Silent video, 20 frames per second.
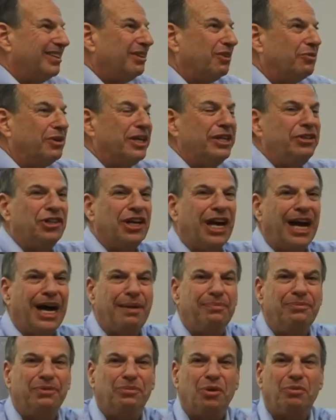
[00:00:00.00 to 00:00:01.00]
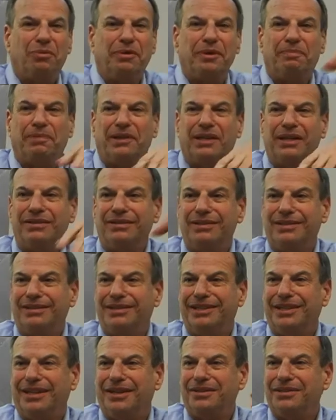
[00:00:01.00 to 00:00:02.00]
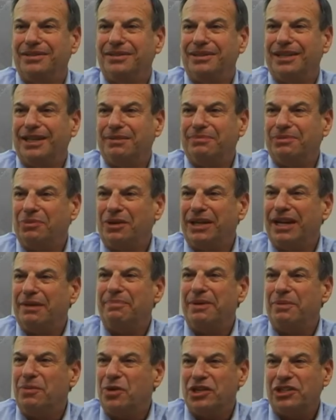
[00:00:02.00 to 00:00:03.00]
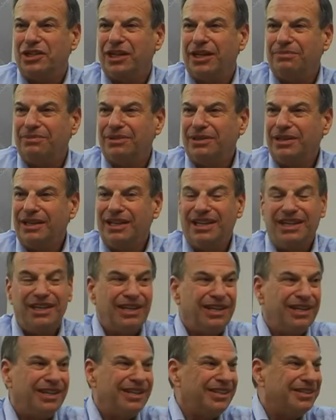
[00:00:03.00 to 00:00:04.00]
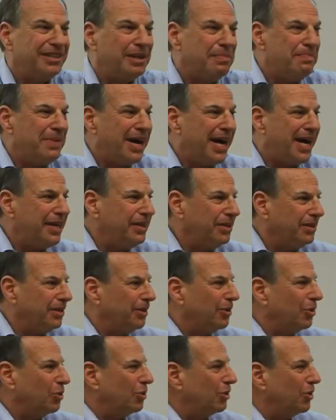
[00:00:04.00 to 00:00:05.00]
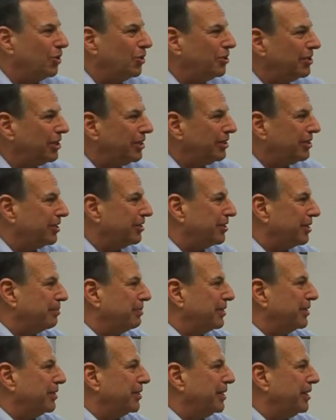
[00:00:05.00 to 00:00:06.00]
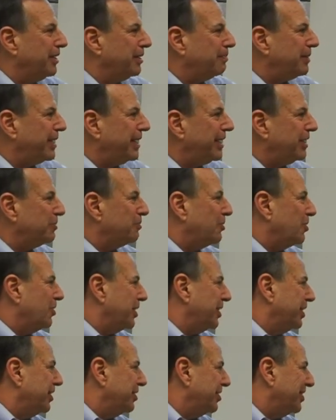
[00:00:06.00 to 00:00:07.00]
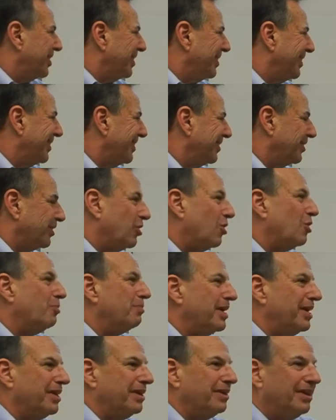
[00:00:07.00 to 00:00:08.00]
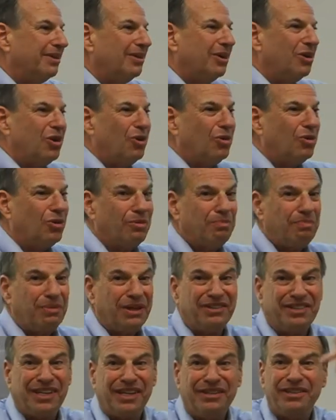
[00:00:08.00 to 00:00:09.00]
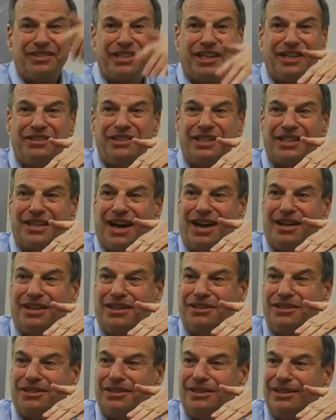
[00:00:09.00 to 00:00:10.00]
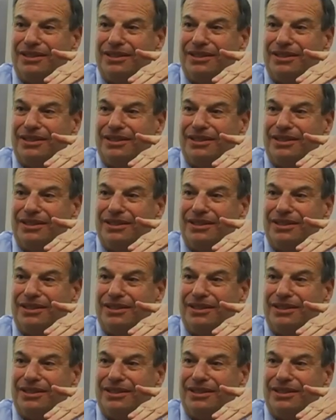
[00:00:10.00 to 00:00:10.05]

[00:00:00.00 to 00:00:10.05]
green jobs will replace the other jobs. We'll have more jobs. The miner who loses his ability to pay his mortgage, the coal miner, or send his kids to college,